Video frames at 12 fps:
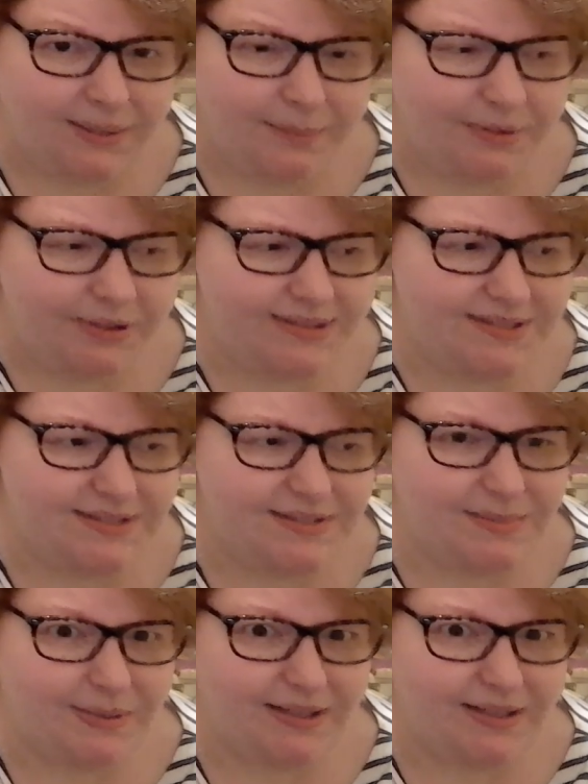puts
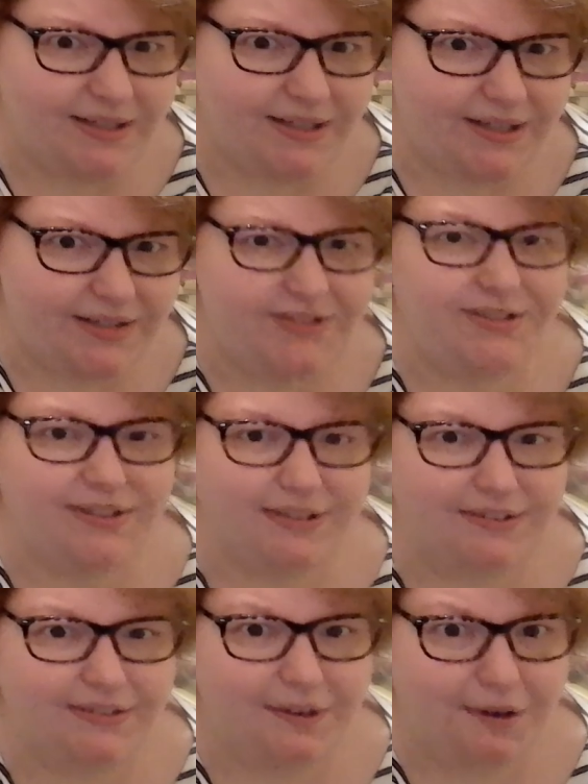the main
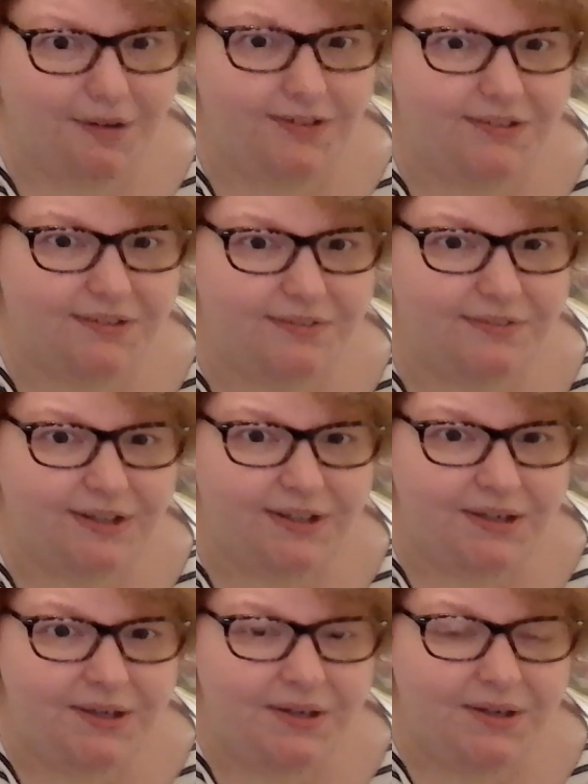character, Olive,
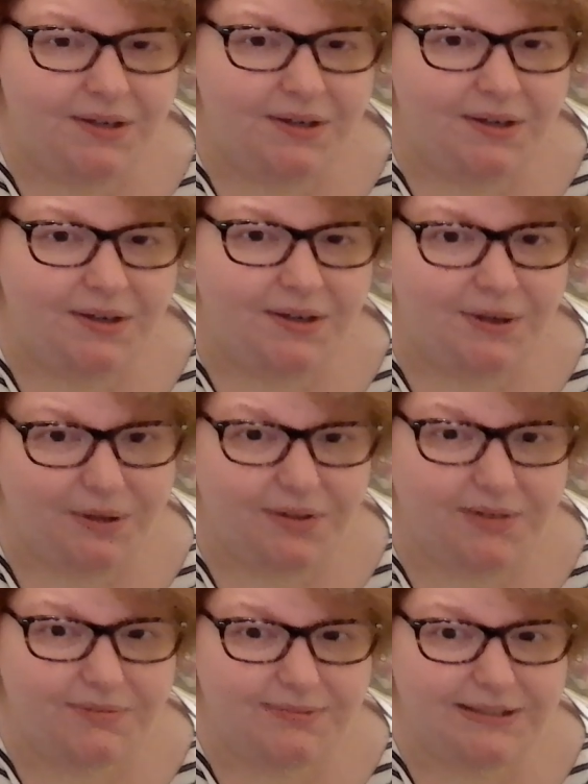
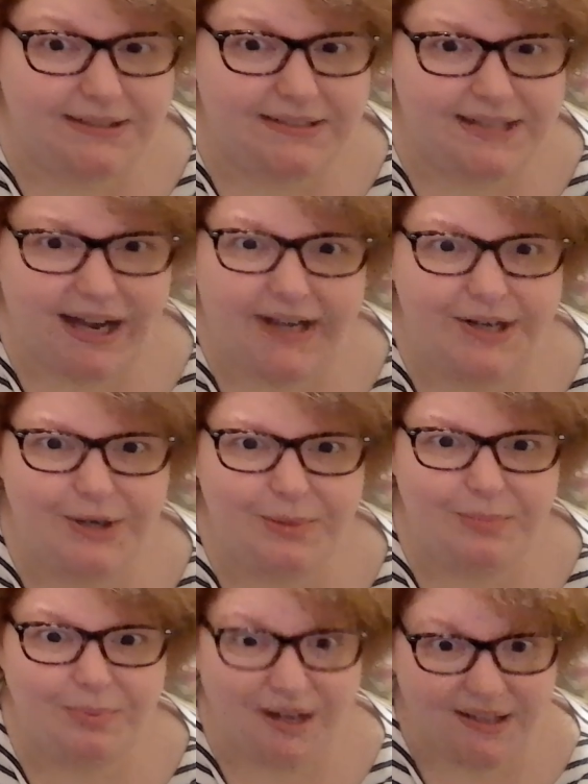her
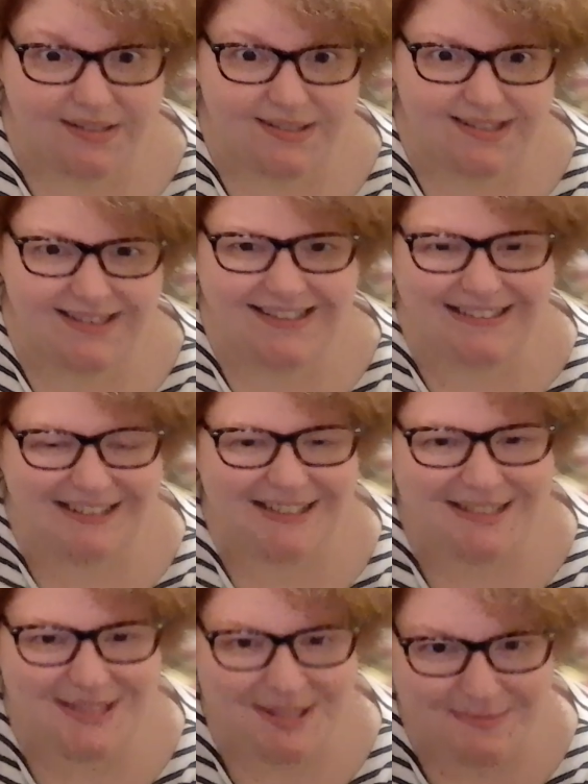entire breast in
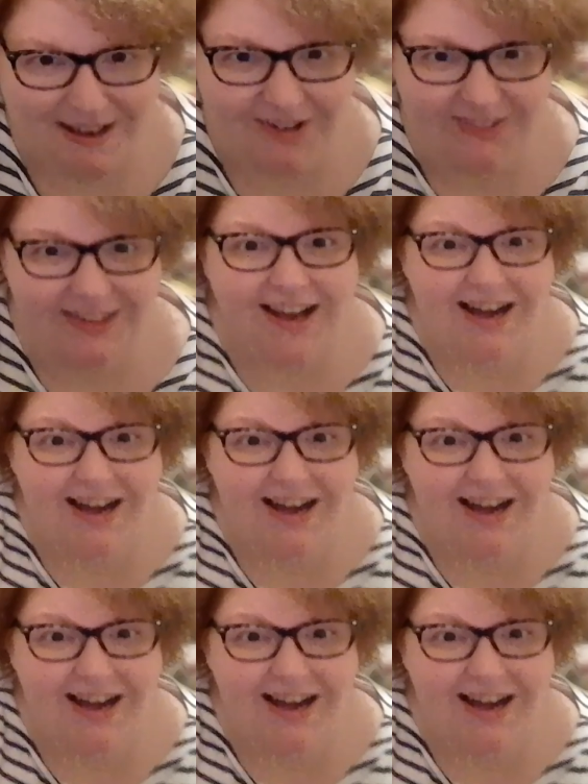his mouth.